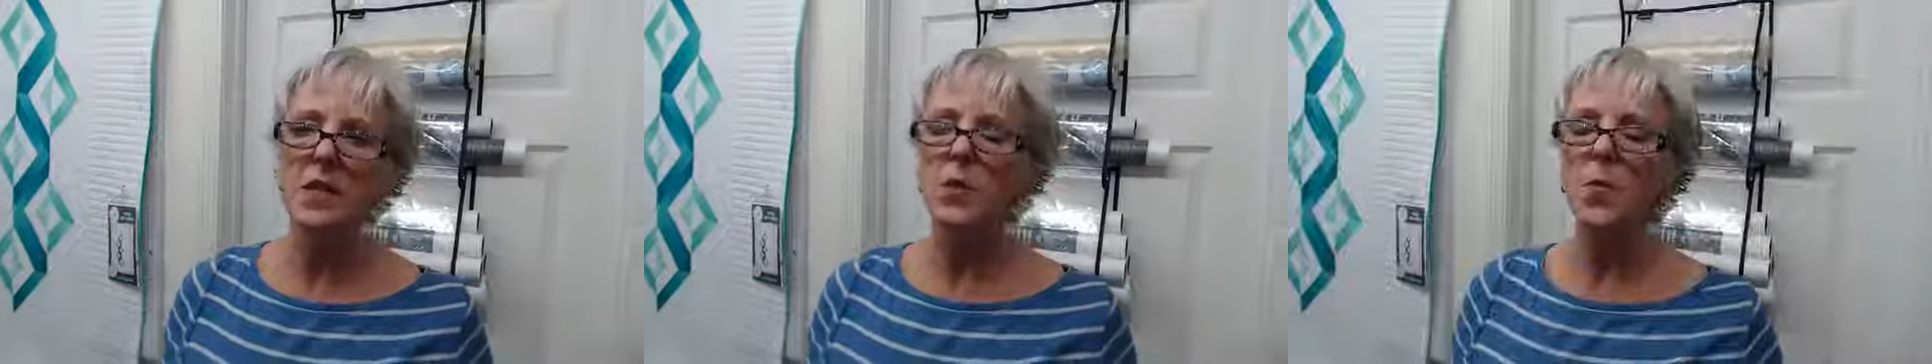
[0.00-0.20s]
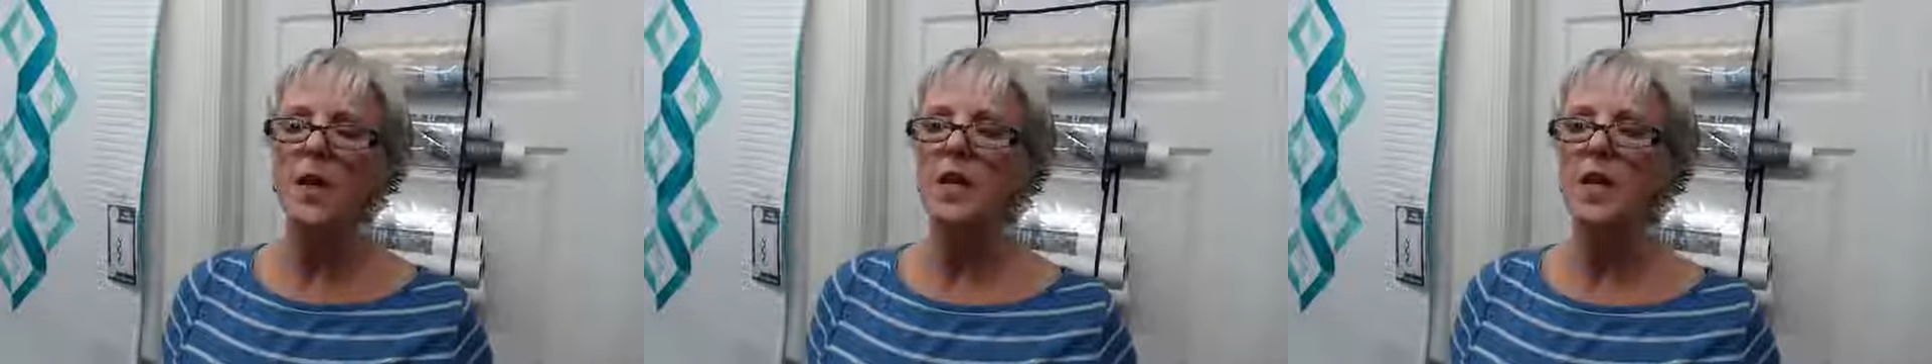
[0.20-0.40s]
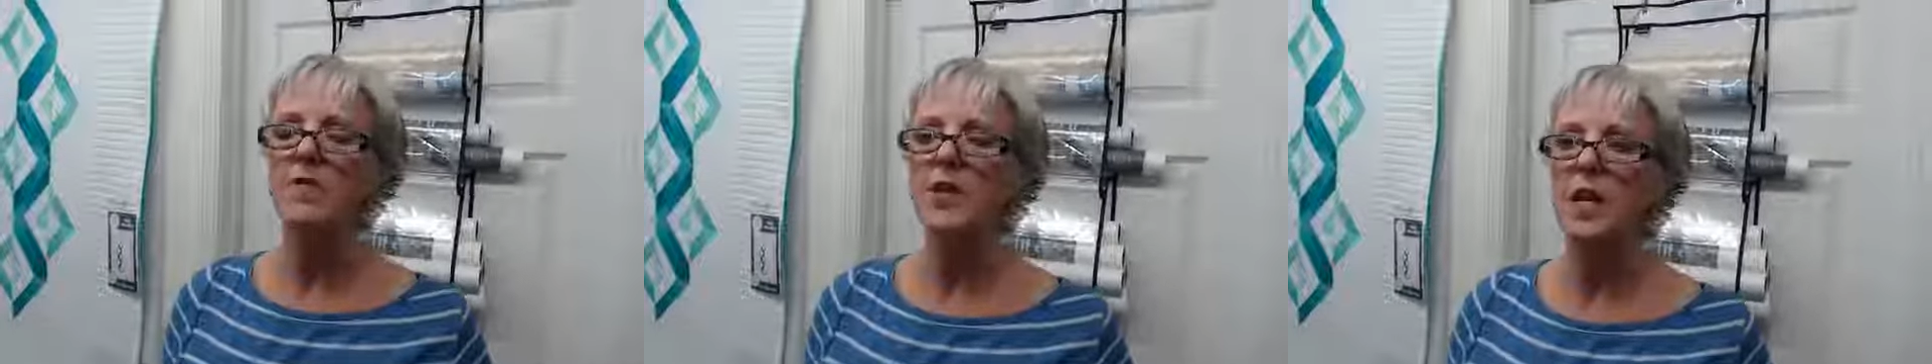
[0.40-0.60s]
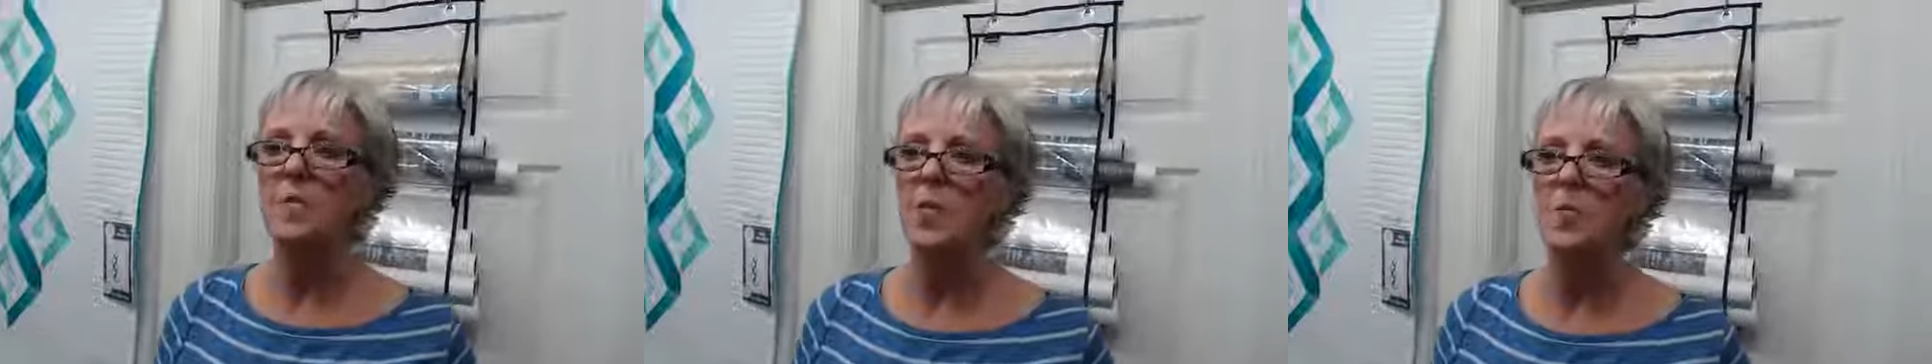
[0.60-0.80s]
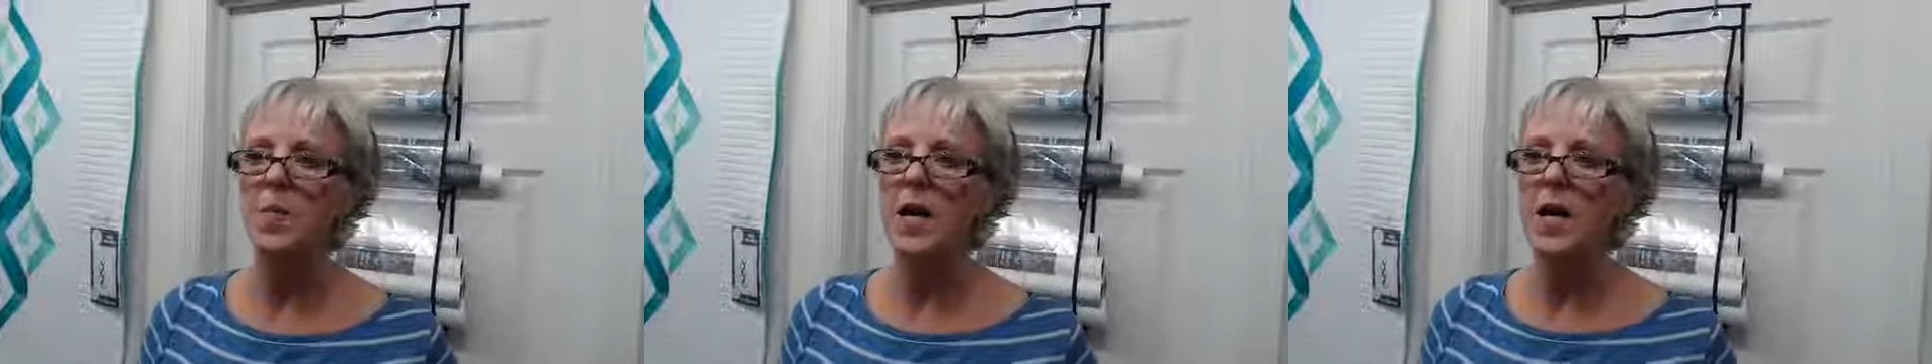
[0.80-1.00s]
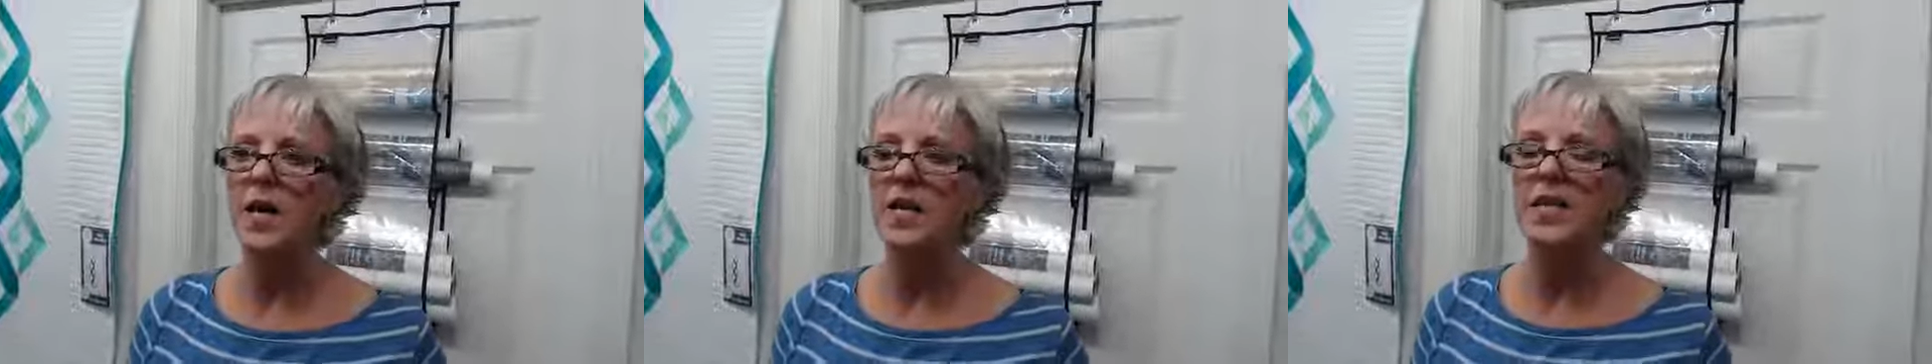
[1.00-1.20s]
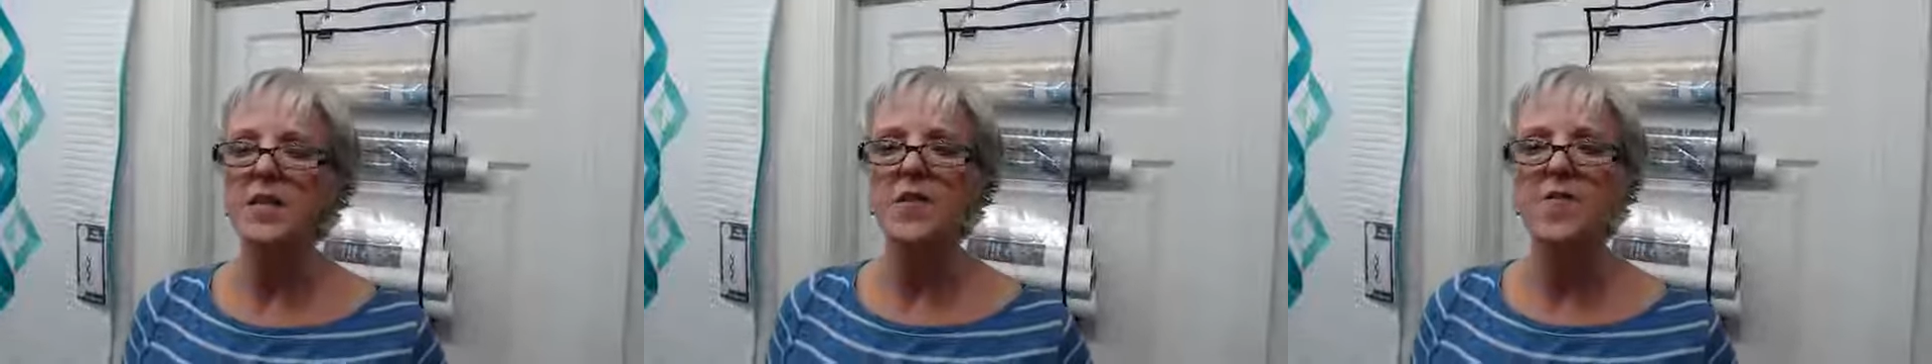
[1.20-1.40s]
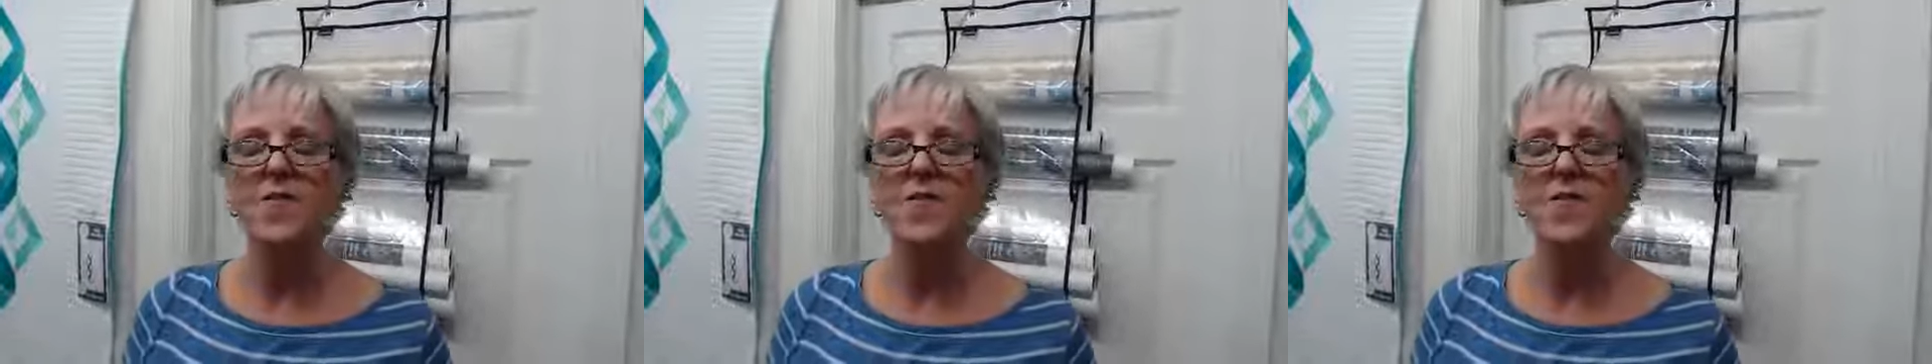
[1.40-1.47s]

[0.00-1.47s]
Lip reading: that we love Kimberbell is the